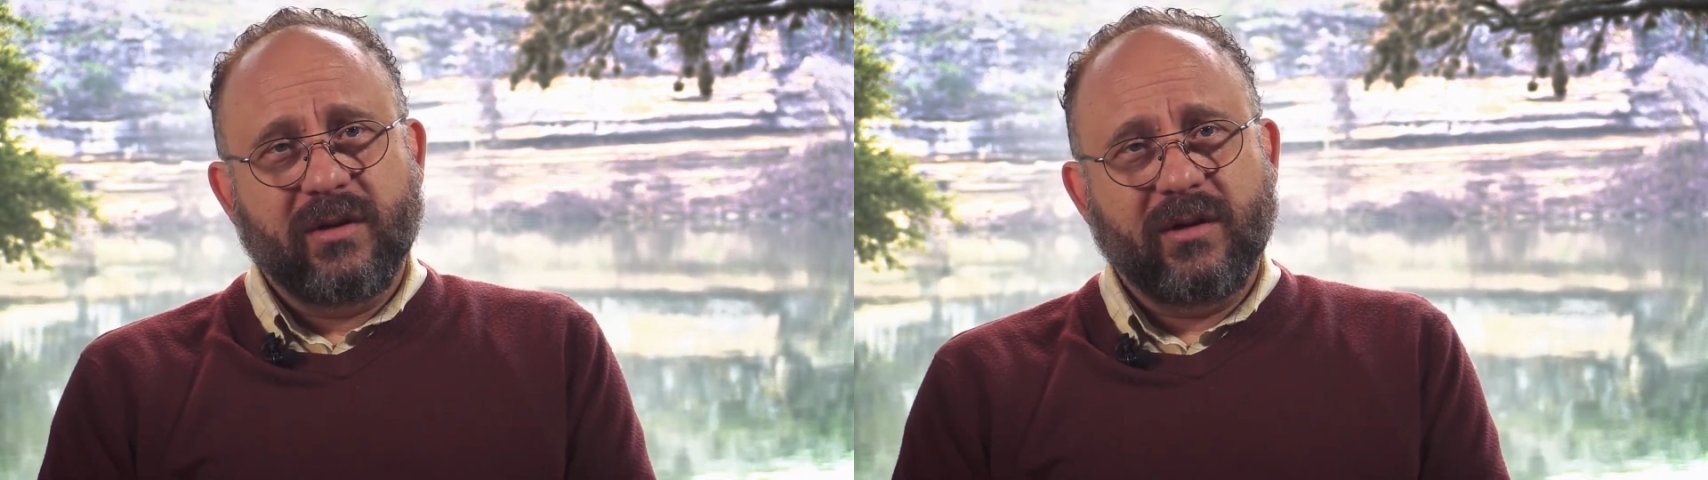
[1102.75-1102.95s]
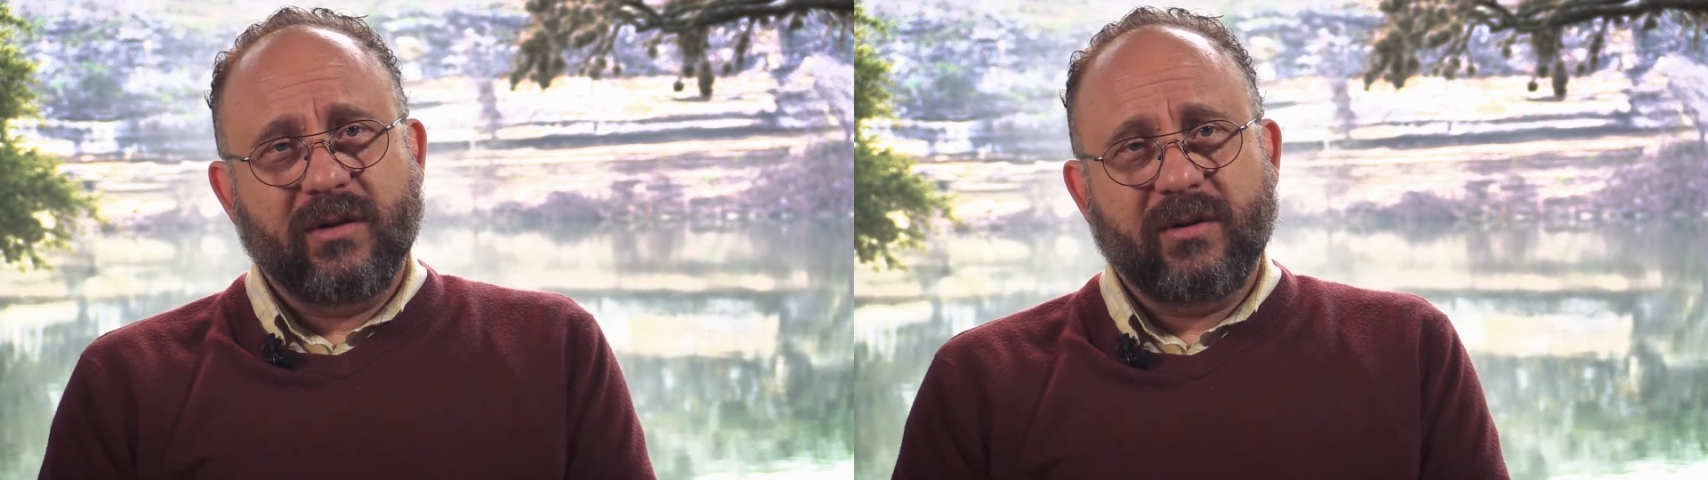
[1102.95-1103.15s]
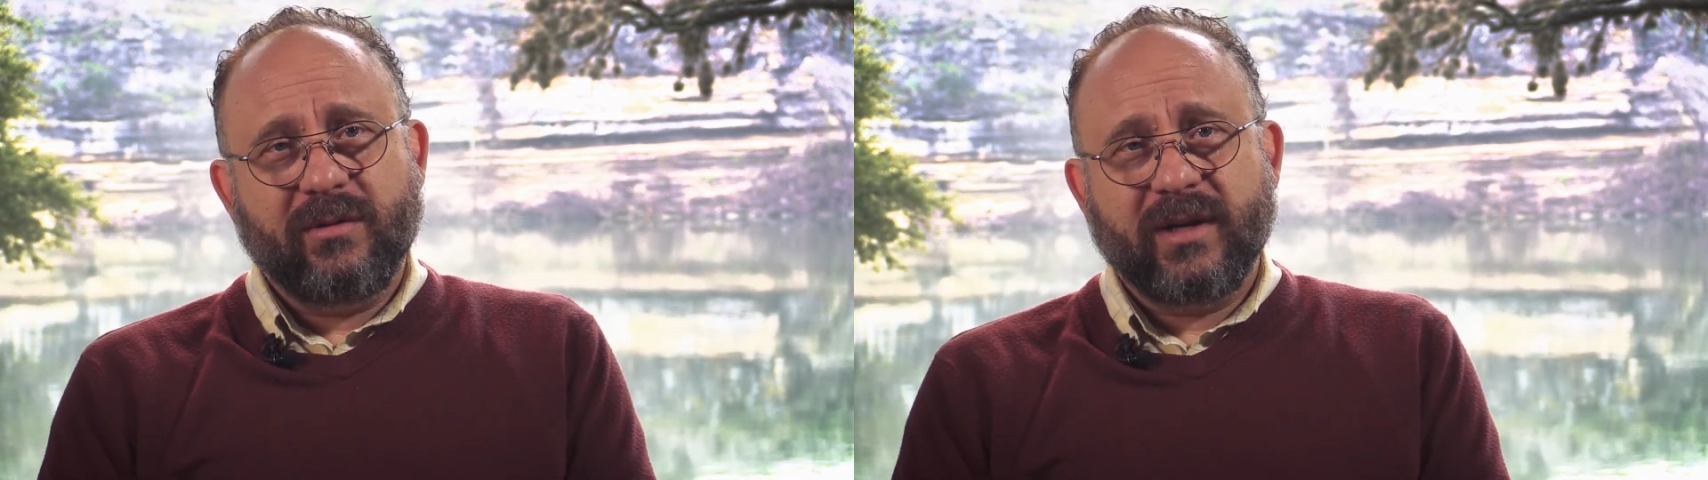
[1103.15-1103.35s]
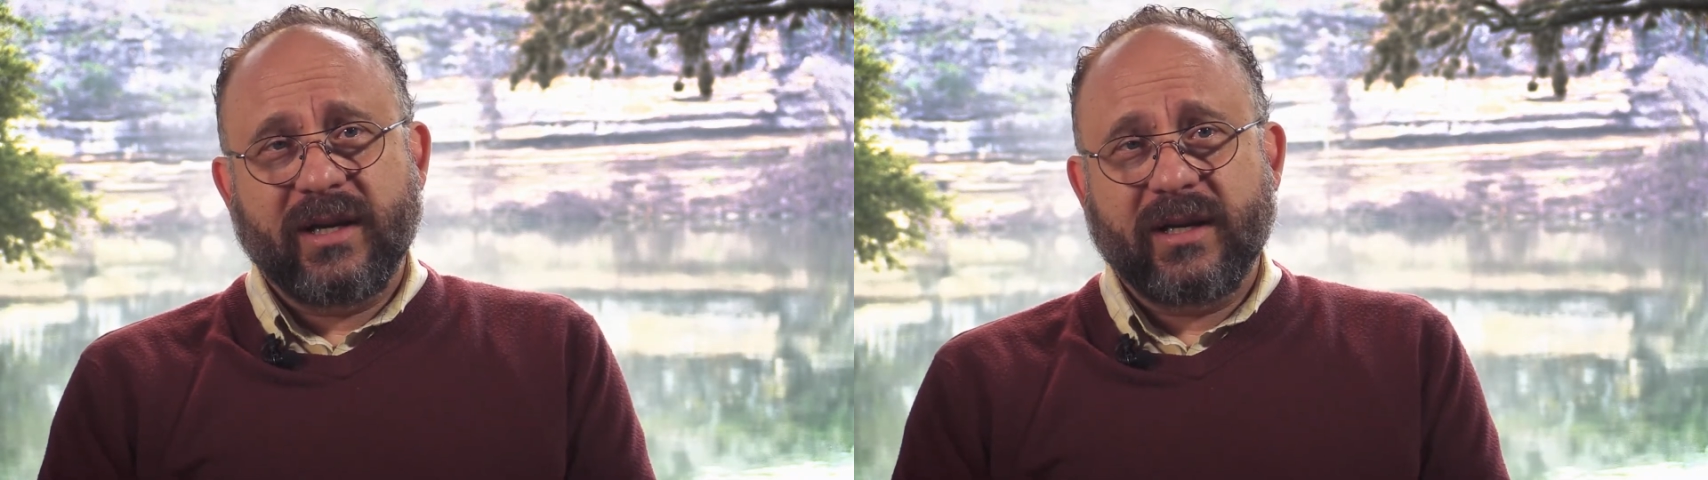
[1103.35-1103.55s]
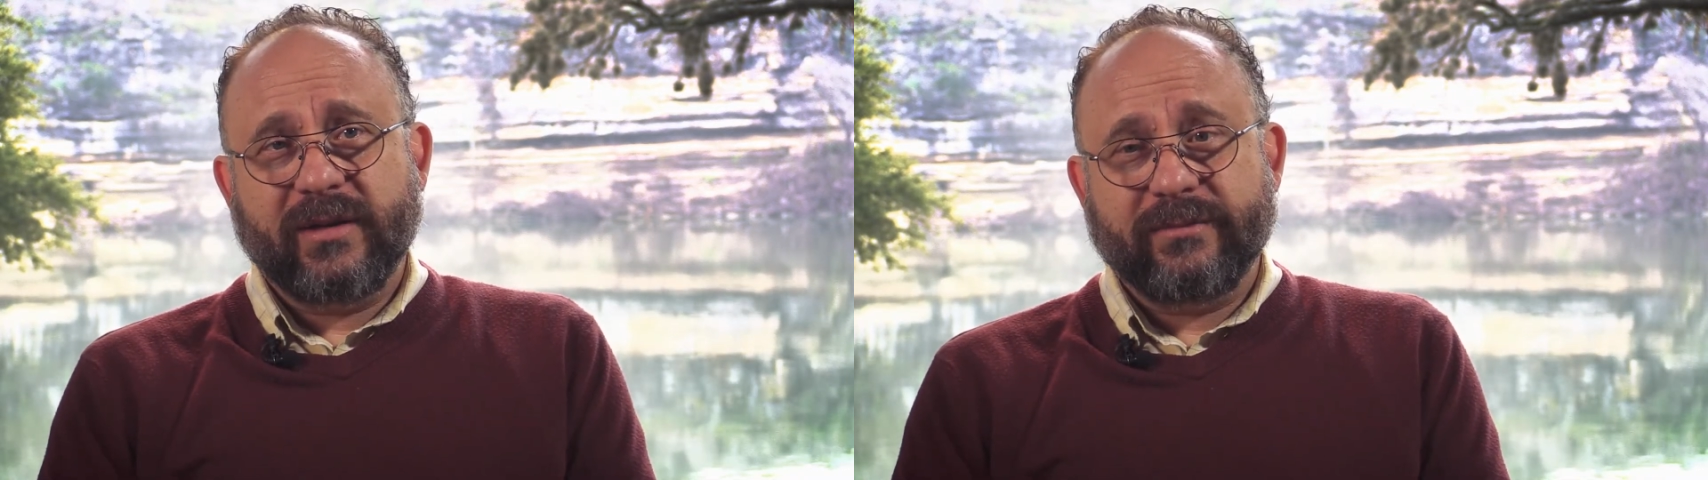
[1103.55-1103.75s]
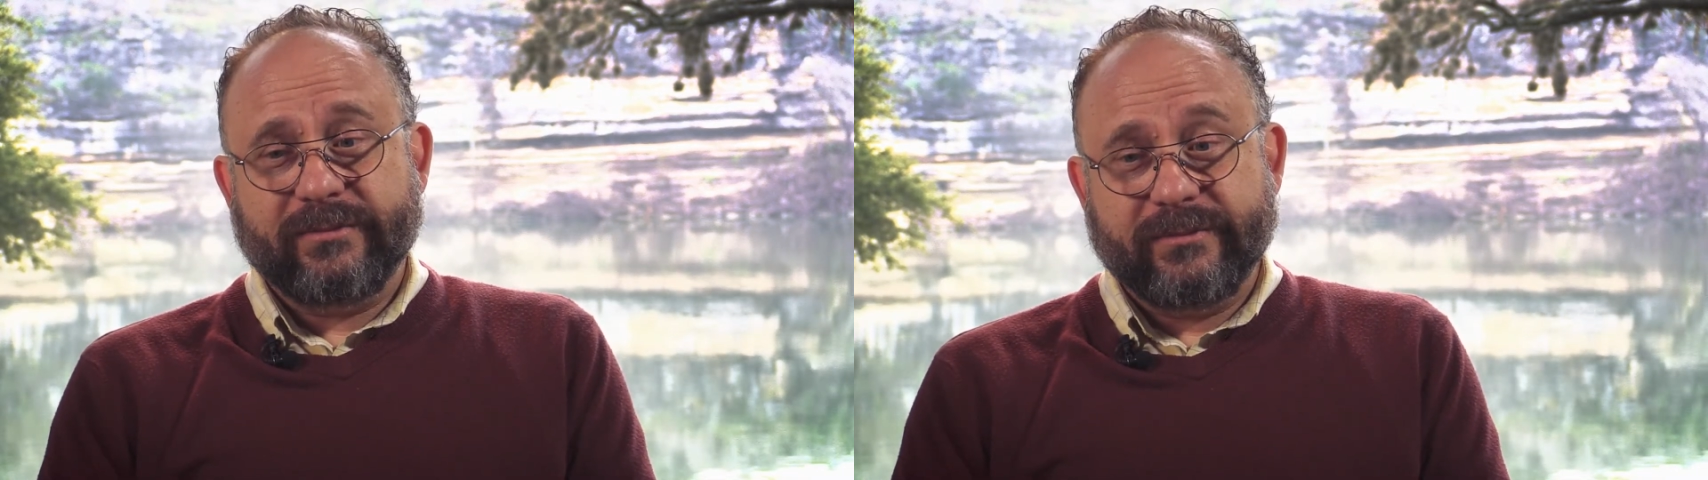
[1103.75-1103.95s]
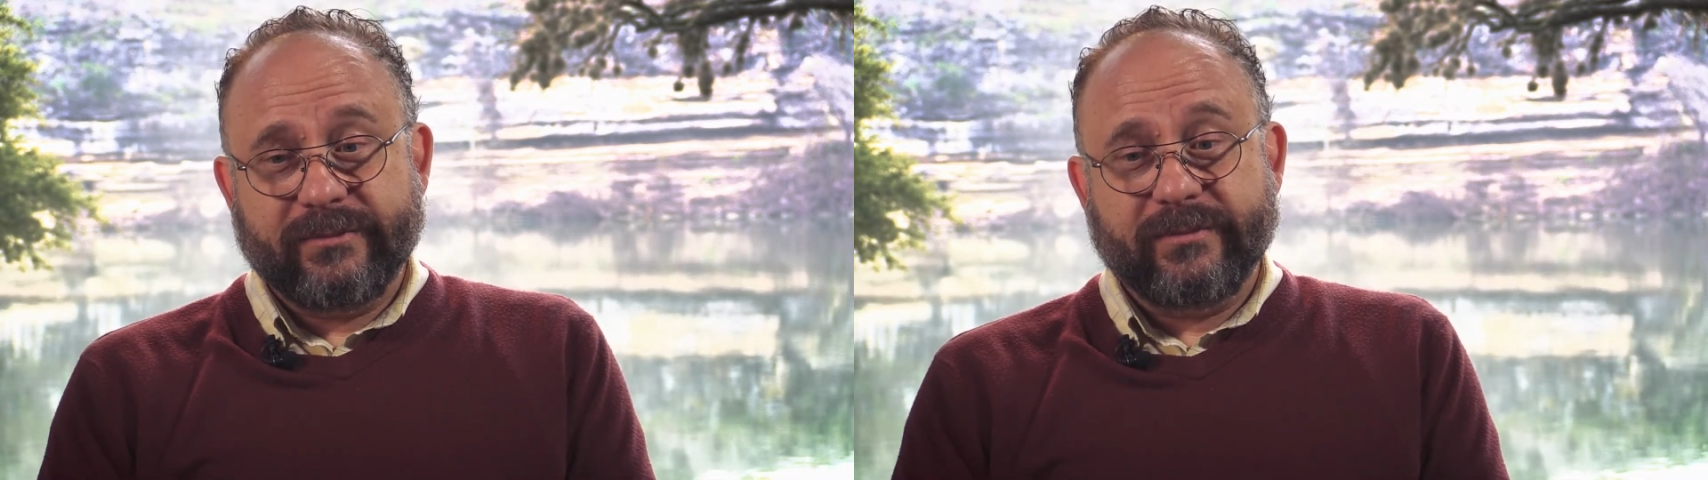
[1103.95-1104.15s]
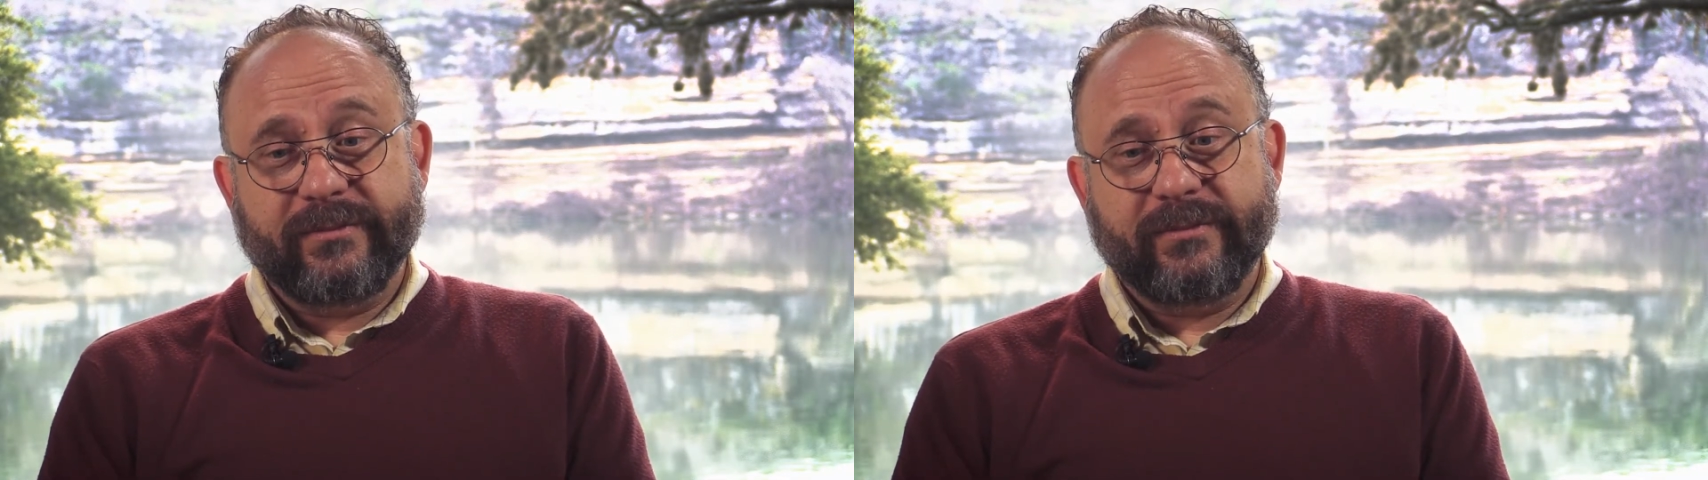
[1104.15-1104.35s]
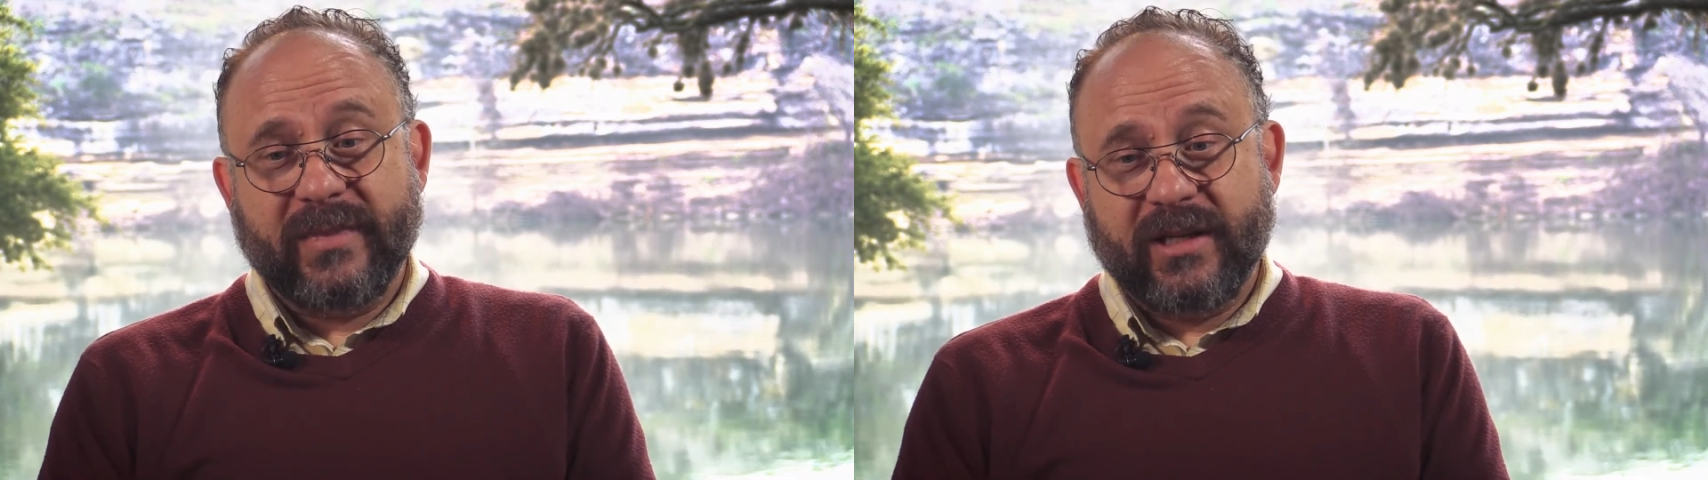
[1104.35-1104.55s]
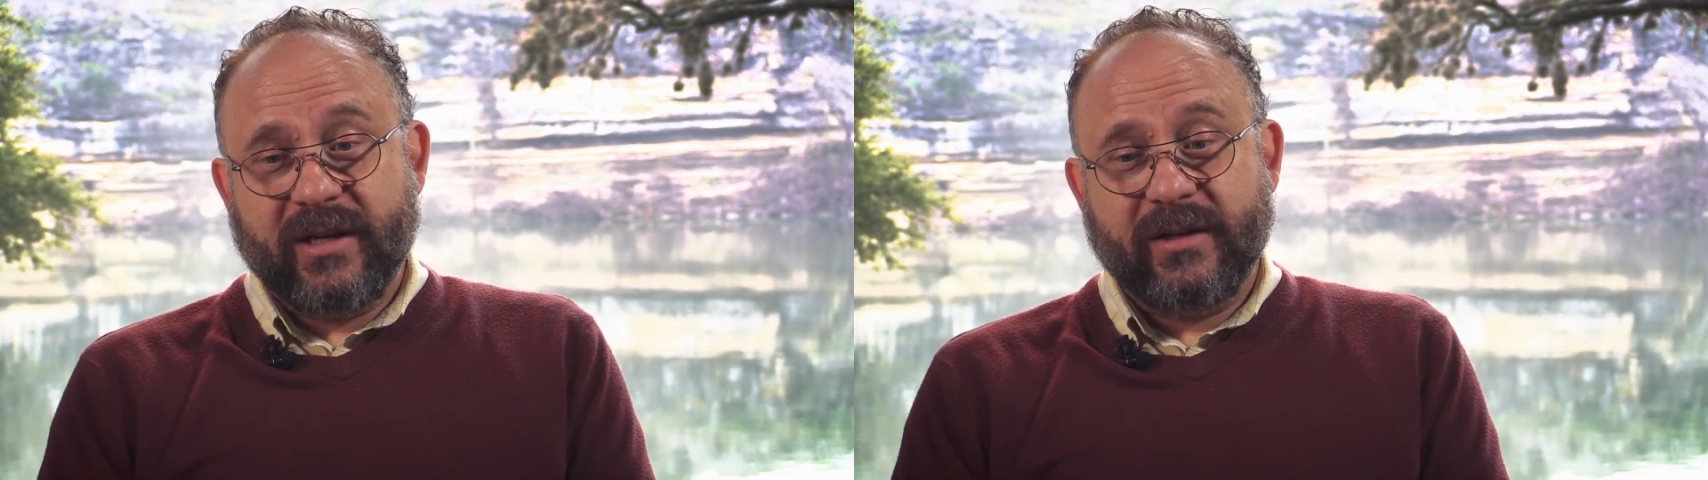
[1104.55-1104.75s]
like
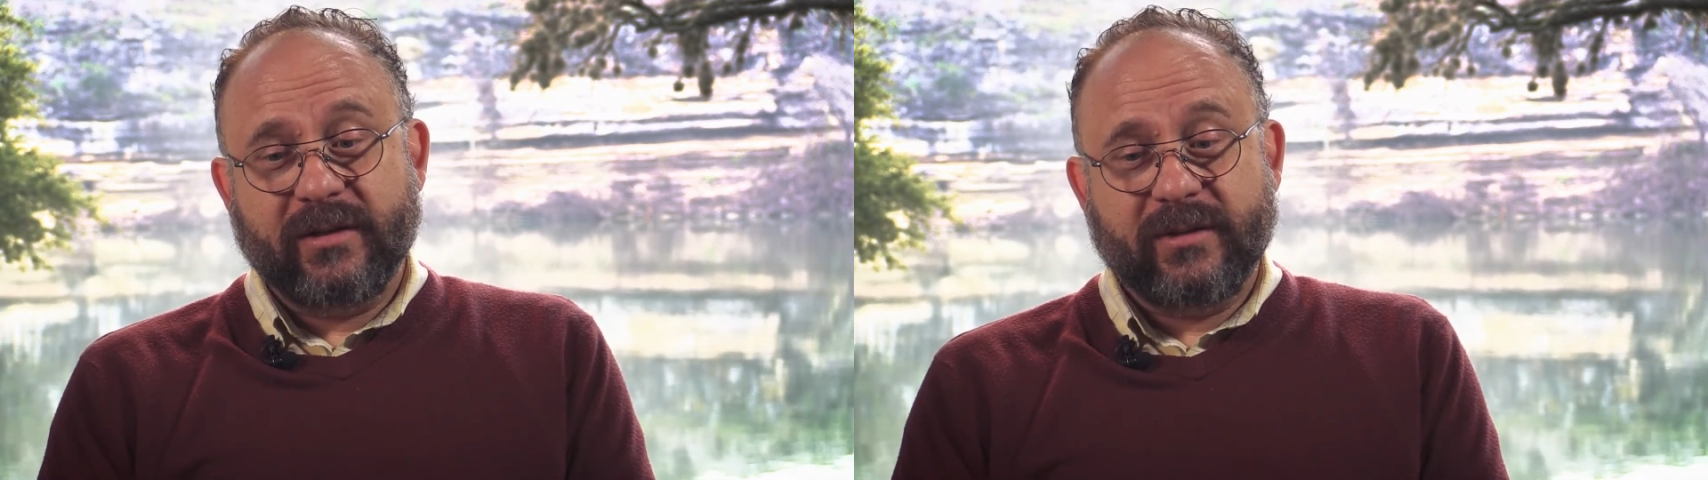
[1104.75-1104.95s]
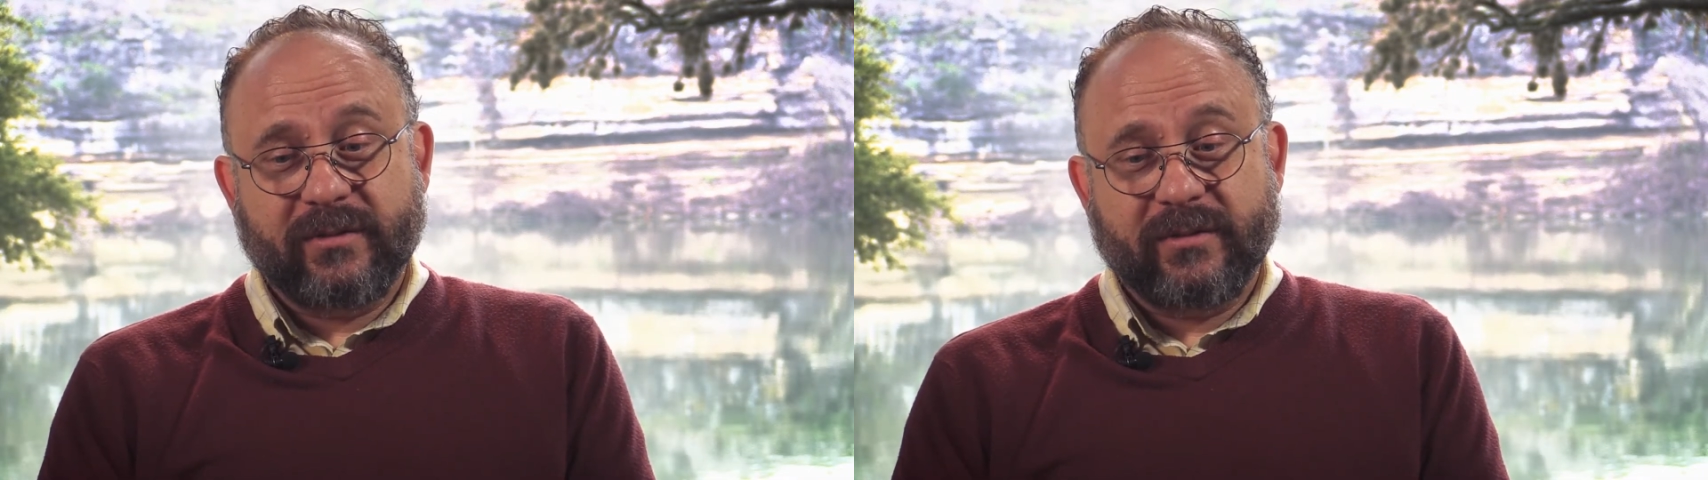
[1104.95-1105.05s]
my daughter